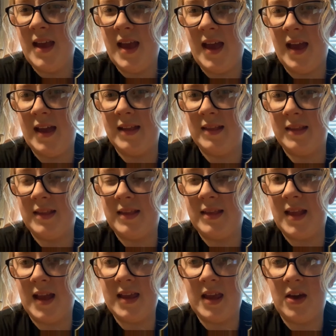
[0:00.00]
and
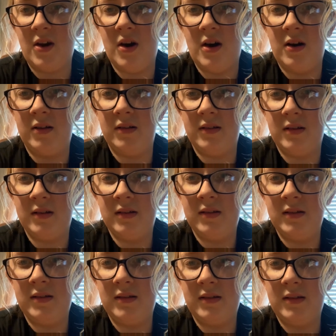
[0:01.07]
that you can't
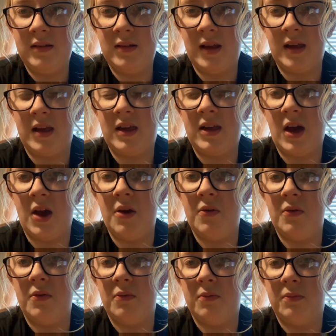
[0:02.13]
like
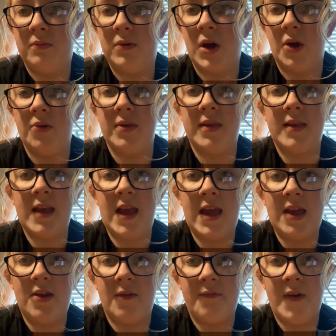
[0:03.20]
go and see
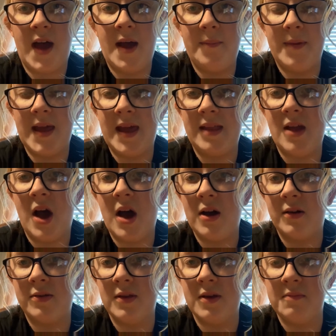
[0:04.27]
your family and
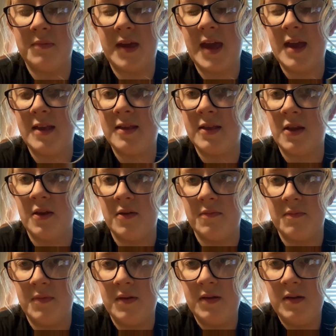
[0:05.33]
hug them, kiss
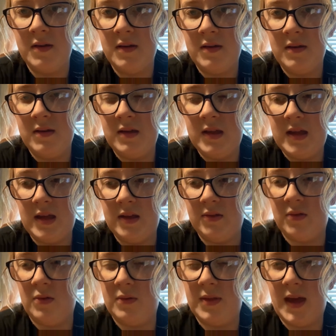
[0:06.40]
them and
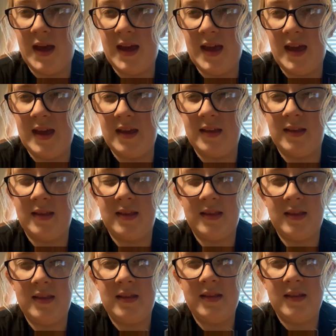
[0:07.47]
all that is,
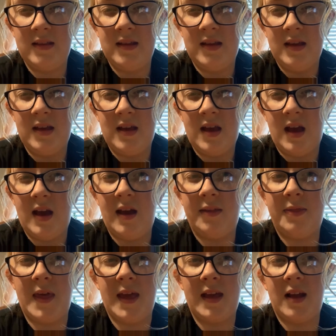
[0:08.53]
I
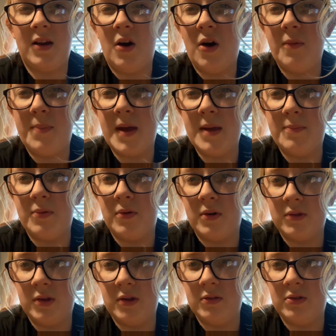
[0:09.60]
think a lot of people
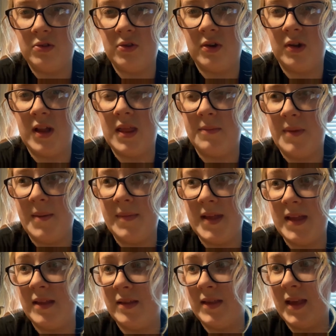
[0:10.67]
do struggle at the moment.
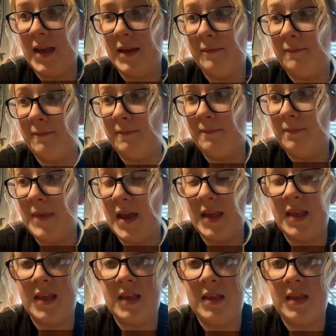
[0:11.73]
And this,